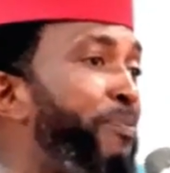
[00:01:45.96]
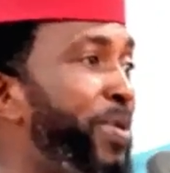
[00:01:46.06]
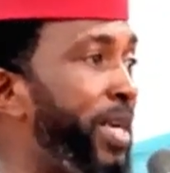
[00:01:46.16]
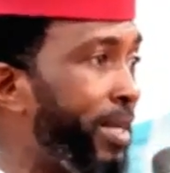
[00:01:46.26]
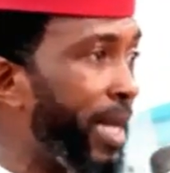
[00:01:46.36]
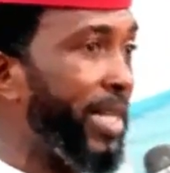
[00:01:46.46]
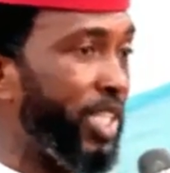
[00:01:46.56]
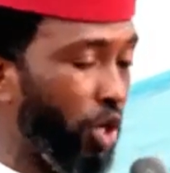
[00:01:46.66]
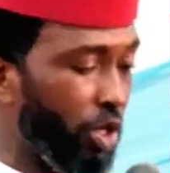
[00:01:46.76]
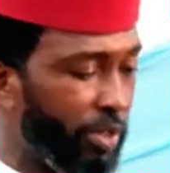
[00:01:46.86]
I pick
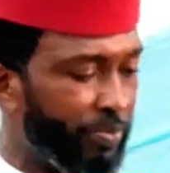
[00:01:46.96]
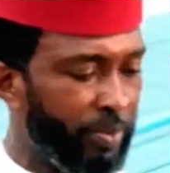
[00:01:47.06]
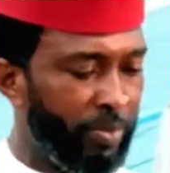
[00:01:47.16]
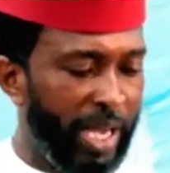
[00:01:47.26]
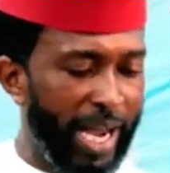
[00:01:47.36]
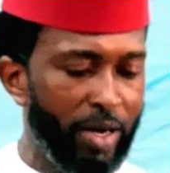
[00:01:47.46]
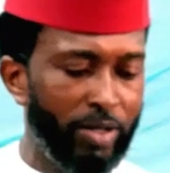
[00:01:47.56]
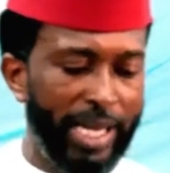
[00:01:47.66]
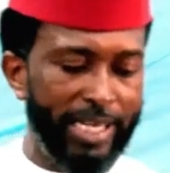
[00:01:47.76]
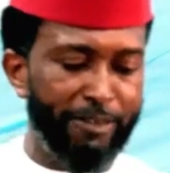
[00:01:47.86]
any source, I
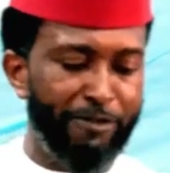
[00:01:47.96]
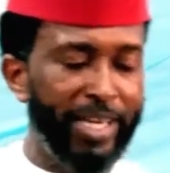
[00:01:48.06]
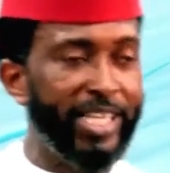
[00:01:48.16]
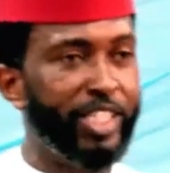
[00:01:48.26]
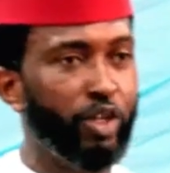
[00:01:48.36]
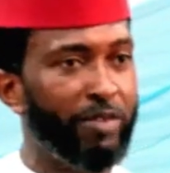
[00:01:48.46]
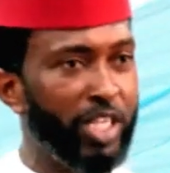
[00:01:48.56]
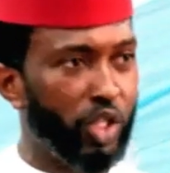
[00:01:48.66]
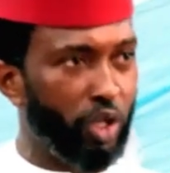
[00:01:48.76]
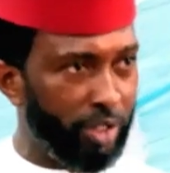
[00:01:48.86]
looked at the validity of
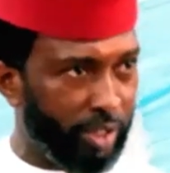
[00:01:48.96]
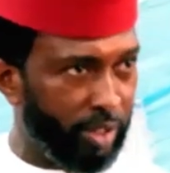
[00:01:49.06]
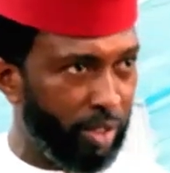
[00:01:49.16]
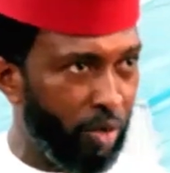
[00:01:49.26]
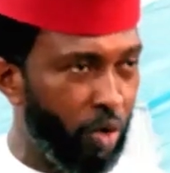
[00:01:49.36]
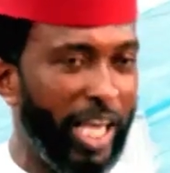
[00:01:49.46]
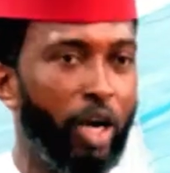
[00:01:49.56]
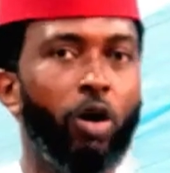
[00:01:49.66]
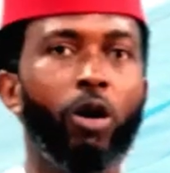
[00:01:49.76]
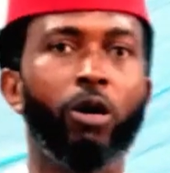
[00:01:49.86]
the source, what
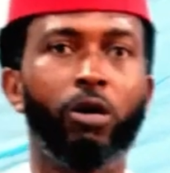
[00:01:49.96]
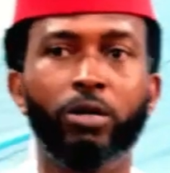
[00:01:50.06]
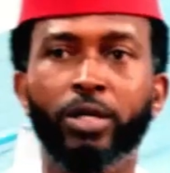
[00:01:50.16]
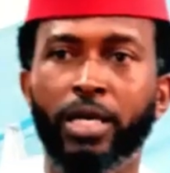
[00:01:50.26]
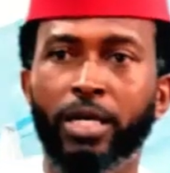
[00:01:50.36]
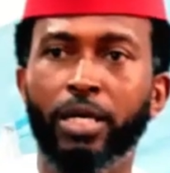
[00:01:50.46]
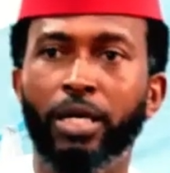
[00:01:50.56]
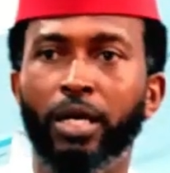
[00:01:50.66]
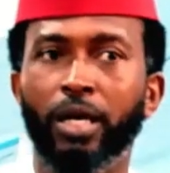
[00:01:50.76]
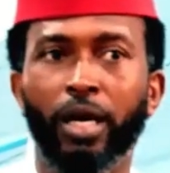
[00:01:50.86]
I call
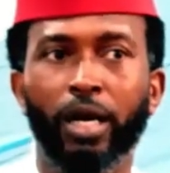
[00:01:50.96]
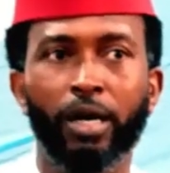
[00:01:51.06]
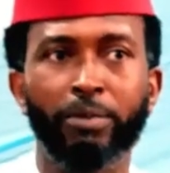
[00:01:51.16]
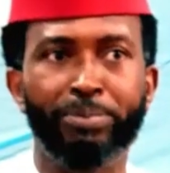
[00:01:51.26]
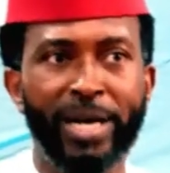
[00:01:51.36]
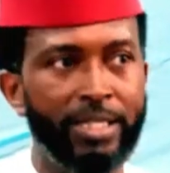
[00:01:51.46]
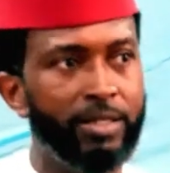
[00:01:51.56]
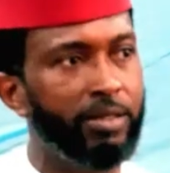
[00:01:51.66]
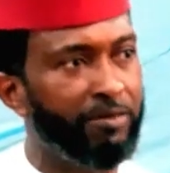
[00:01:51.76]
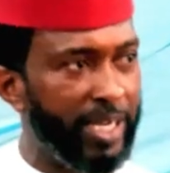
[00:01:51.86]

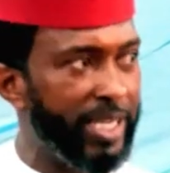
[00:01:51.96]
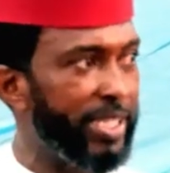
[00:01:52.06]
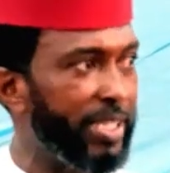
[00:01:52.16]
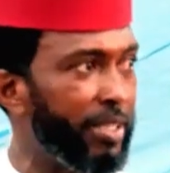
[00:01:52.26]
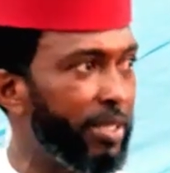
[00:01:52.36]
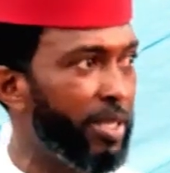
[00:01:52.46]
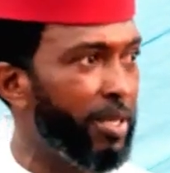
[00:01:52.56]
brand validity,